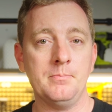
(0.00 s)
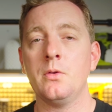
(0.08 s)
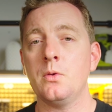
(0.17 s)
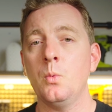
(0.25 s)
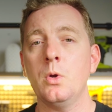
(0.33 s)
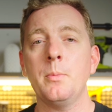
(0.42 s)

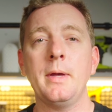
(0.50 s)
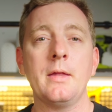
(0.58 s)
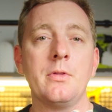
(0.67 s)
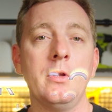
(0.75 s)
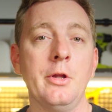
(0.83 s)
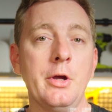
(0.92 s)
So what
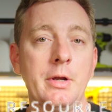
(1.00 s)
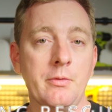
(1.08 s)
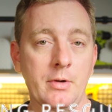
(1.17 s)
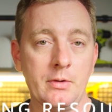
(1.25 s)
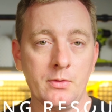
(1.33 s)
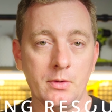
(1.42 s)
about the learning
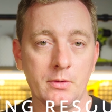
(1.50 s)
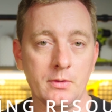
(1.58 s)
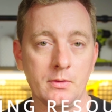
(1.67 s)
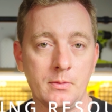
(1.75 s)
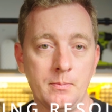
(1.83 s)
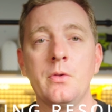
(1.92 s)

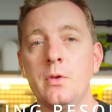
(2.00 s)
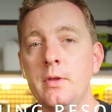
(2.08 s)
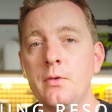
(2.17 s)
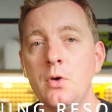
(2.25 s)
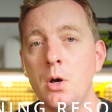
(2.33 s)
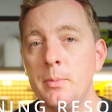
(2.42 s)
resources? So
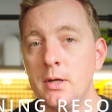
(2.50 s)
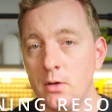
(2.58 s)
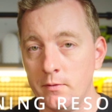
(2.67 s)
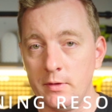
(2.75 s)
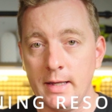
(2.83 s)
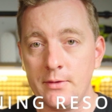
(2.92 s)
this hobby
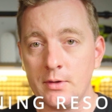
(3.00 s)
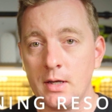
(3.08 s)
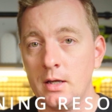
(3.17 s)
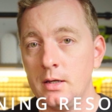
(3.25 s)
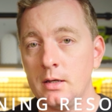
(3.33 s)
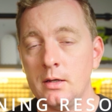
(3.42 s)
of laser
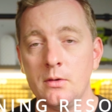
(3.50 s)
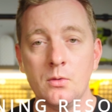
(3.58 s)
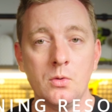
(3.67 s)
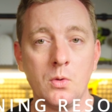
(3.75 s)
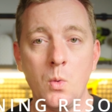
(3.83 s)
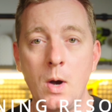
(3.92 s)
cutting is
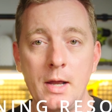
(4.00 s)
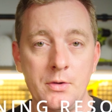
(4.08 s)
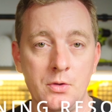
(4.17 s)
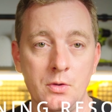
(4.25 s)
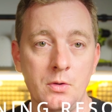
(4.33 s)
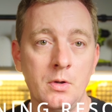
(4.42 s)
all quite
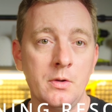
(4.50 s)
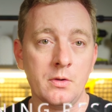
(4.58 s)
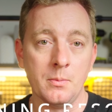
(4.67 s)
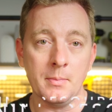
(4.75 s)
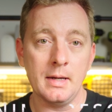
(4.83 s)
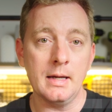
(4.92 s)
new
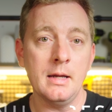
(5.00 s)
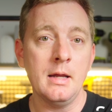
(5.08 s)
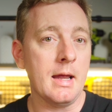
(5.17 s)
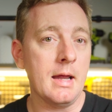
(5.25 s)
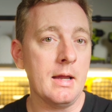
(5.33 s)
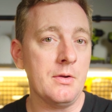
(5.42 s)
to me
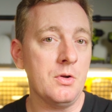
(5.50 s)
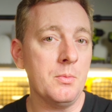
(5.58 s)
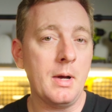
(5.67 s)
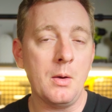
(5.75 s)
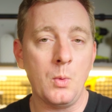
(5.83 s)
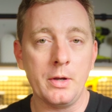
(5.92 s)
and you
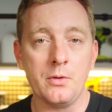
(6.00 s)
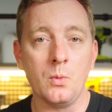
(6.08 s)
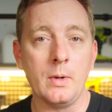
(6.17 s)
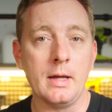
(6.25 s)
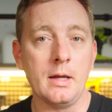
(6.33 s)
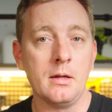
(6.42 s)
might wonder
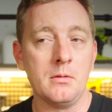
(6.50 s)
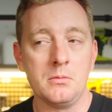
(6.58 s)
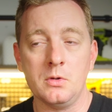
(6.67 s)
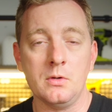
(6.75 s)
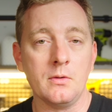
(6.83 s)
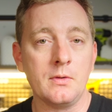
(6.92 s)
where
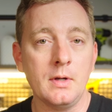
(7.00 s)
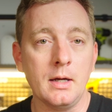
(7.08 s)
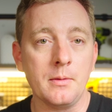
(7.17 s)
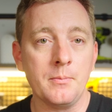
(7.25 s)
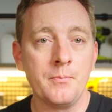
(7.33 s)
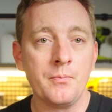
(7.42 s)
do you start?